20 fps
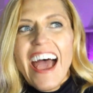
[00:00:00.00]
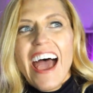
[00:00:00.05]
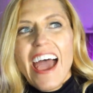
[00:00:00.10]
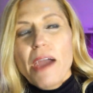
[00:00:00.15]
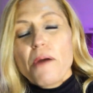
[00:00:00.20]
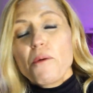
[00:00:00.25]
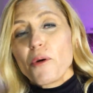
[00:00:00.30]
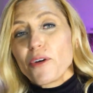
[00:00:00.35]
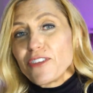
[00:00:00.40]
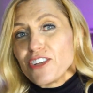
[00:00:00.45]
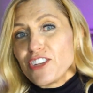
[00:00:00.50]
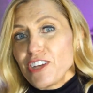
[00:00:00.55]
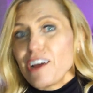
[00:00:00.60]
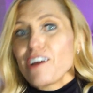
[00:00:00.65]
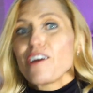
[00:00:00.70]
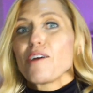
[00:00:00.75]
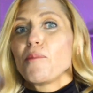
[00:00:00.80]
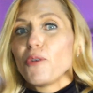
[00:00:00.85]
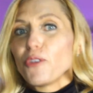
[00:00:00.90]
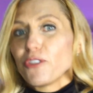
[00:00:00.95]
It was a
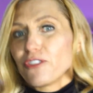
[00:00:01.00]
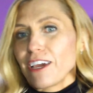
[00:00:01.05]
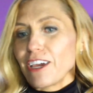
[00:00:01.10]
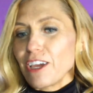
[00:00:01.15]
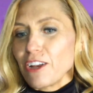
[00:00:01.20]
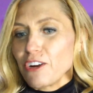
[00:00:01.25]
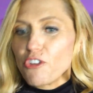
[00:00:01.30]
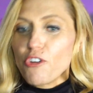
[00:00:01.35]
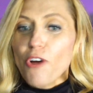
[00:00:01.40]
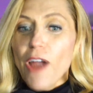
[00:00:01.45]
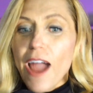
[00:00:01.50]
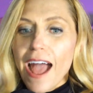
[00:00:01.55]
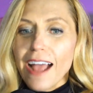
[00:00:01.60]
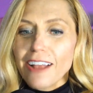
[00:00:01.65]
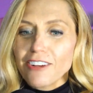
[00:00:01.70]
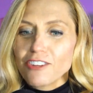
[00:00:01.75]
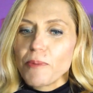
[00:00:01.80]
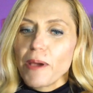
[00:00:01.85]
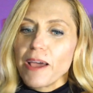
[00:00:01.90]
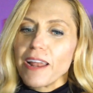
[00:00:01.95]
terrible second
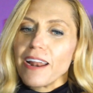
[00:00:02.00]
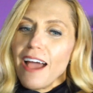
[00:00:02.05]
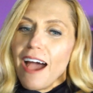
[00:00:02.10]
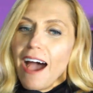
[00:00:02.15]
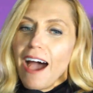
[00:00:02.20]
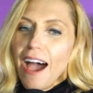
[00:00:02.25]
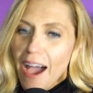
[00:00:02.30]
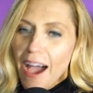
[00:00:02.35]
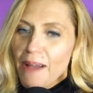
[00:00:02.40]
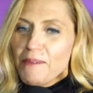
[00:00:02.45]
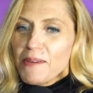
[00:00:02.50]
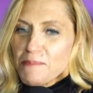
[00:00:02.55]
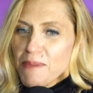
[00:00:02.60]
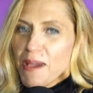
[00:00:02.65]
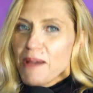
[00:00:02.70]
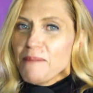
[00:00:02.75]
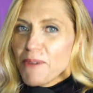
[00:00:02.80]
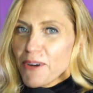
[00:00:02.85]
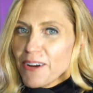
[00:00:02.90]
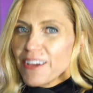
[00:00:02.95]
crash, but I
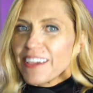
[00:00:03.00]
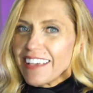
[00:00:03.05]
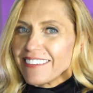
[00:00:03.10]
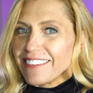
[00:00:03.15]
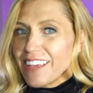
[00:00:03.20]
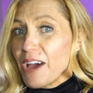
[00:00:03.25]
remember, yes,